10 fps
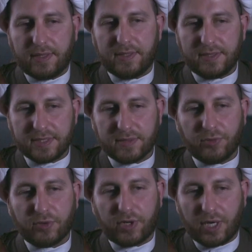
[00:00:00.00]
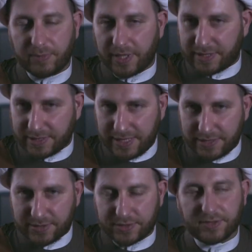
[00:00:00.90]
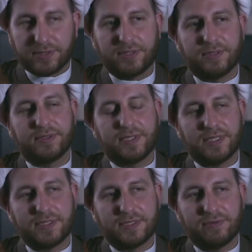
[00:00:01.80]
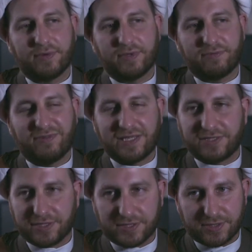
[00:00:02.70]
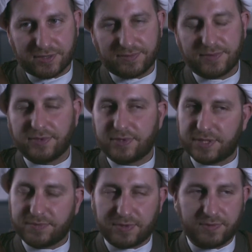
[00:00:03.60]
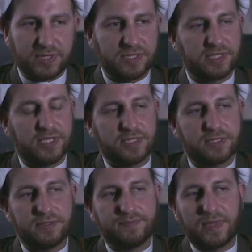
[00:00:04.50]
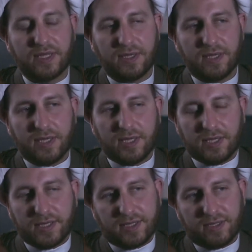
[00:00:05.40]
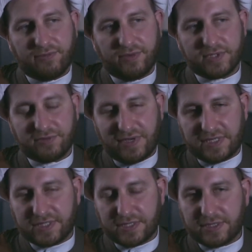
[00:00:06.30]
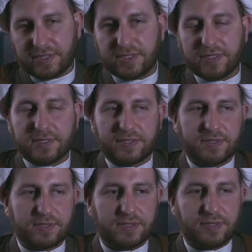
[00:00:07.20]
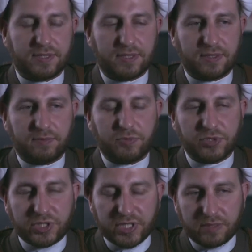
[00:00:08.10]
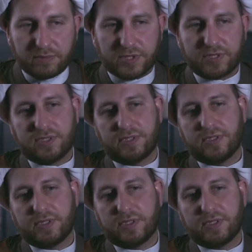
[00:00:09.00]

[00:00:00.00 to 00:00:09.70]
This is a more complex answer. It has several facets to be discussed. The first facet is Muslims'